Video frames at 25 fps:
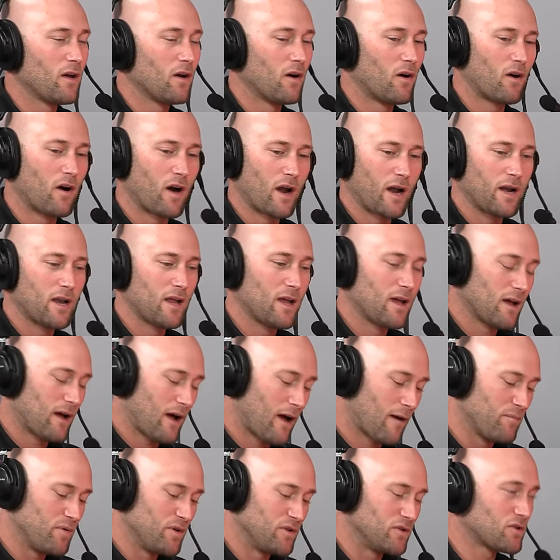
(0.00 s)
all right,
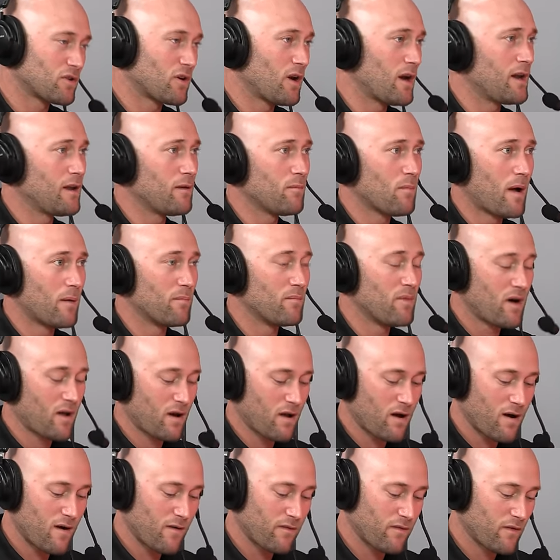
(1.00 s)
I've been training my
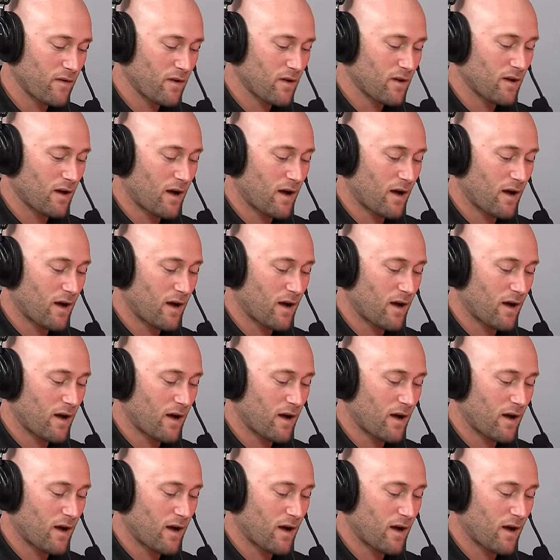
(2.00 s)
butt off.